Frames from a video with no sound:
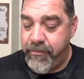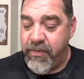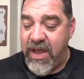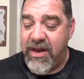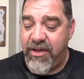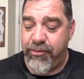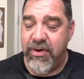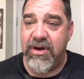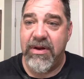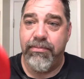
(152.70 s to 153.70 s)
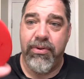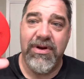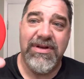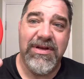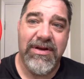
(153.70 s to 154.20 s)
and a 3D
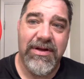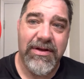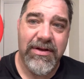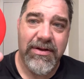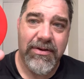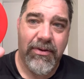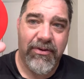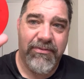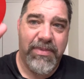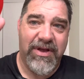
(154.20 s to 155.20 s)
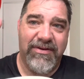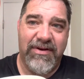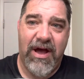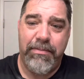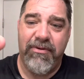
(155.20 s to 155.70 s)
printed Old Spice
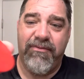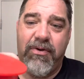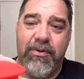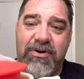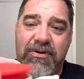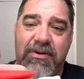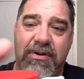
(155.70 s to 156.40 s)
topper for it, which is